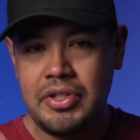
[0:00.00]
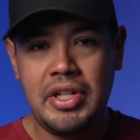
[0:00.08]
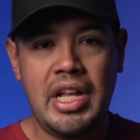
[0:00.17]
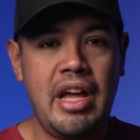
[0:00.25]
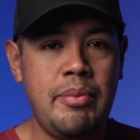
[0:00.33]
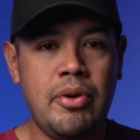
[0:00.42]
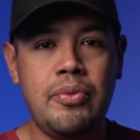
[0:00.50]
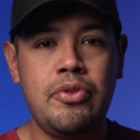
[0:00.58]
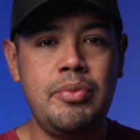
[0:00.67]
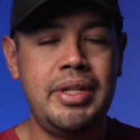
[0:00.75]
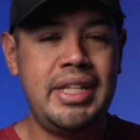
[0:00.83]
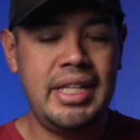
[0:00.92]
you're gonna have more
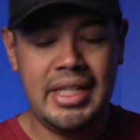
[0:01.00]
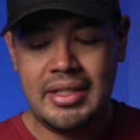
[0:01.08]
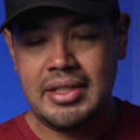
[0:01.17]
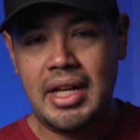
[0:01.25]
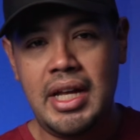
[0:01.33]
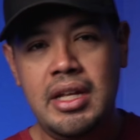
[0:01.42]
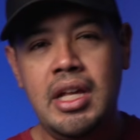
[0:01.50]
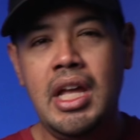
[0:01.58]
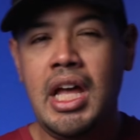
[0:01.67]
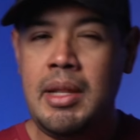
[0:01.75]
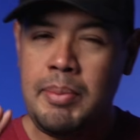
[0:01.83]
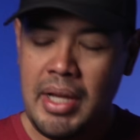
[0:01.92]
room on the inside.
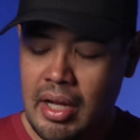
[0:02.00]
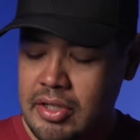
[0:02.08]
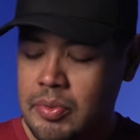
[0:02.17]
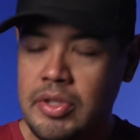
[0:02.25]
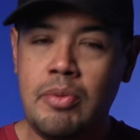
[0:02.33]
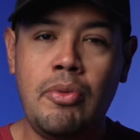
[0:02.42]
And to be honest with you,